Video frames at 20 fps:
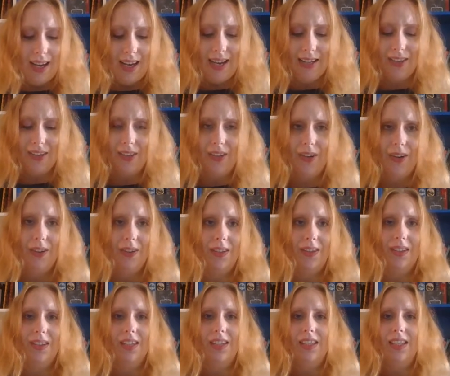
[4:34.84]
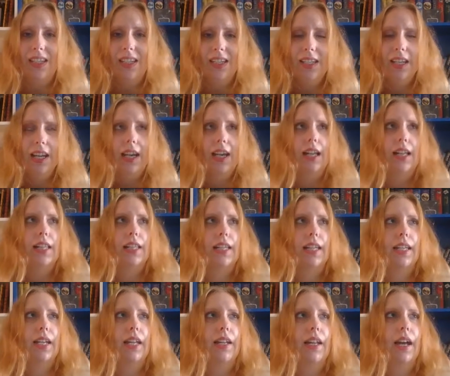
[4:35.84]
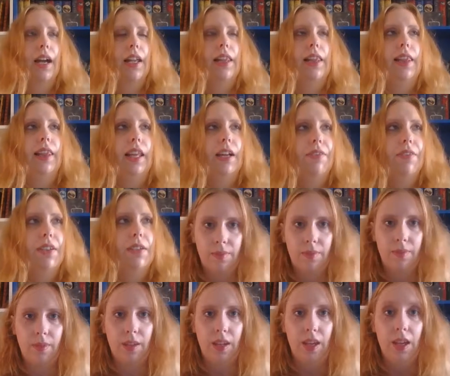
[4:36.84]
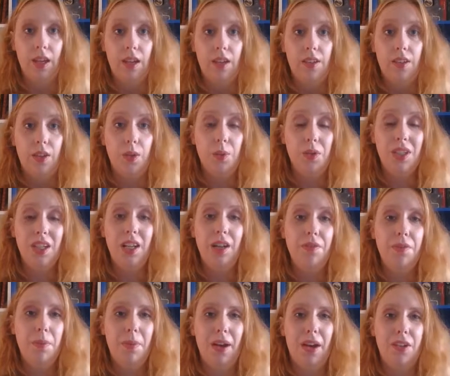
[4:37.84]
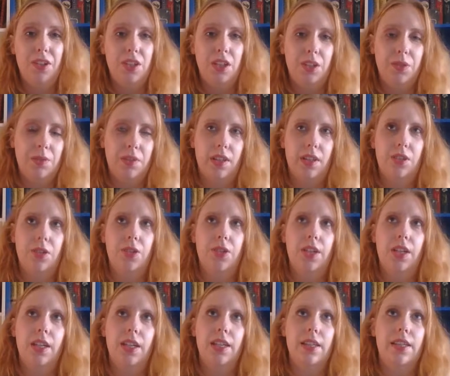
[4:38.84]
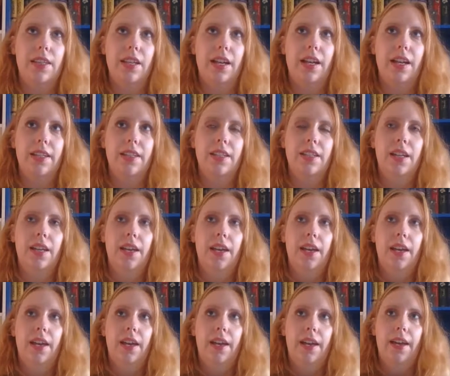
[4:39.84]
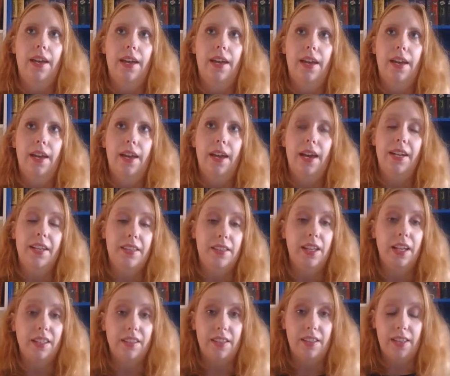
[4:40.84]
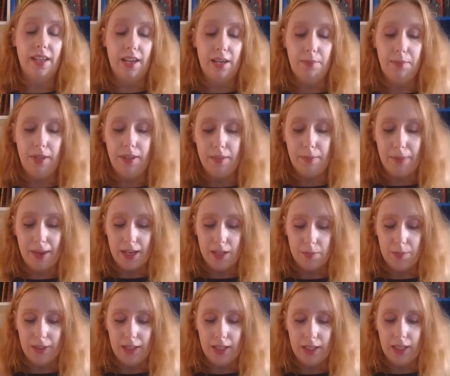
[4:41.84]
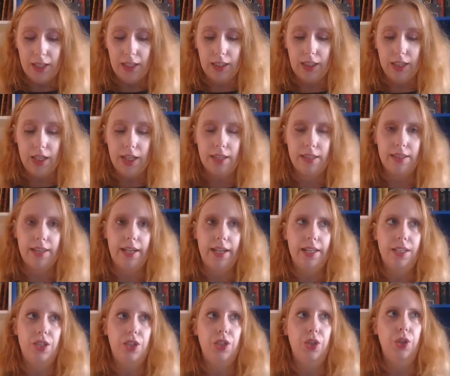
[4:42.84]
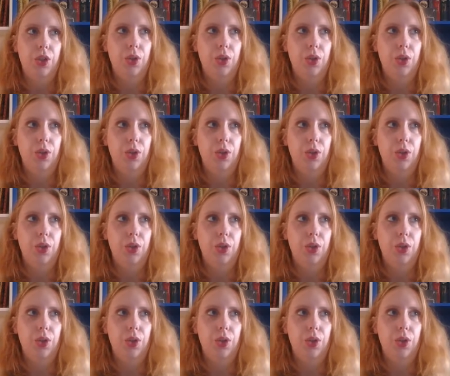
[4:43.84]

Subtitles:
I don't know, the details, and I love it. So what I love about children's literature is that, and it's like the same in The Bad Beginning, is that